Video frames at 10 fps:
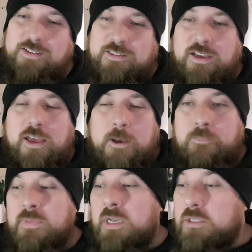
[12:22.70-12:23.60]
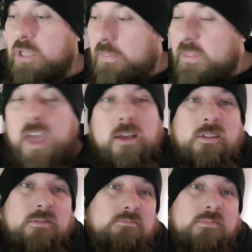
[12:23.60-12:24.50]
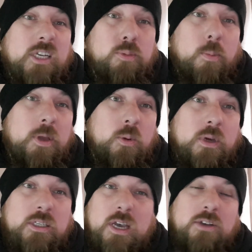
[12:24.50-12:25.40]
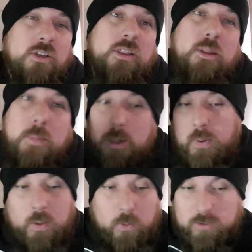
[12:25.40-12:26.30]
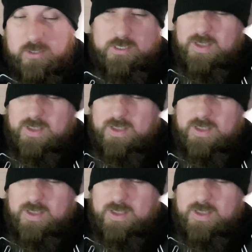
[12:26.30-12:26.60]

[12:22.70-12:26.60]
So, that's my midweek sales. I think the midweek ones,